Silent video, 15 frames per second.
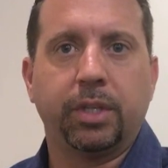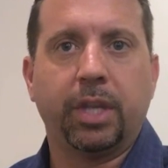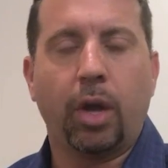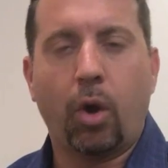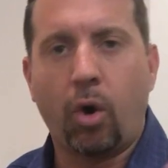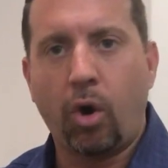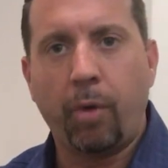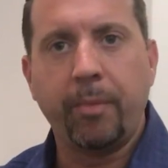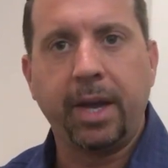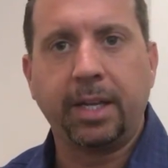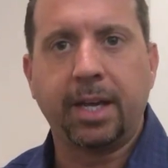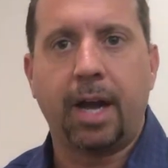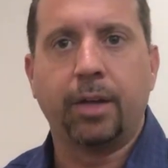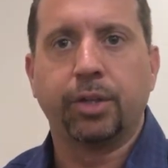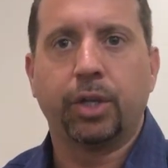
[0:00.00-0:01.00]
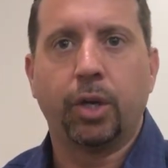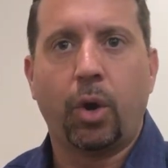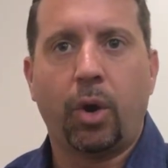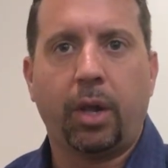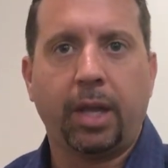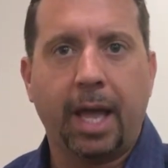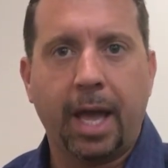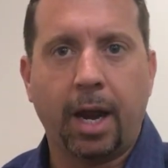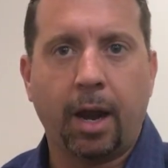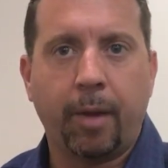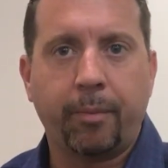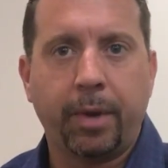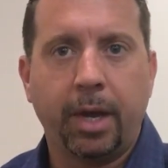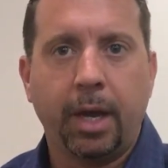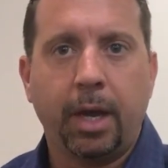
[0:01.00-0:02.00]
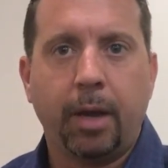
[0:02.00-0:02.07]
They all make dollars, they all add up,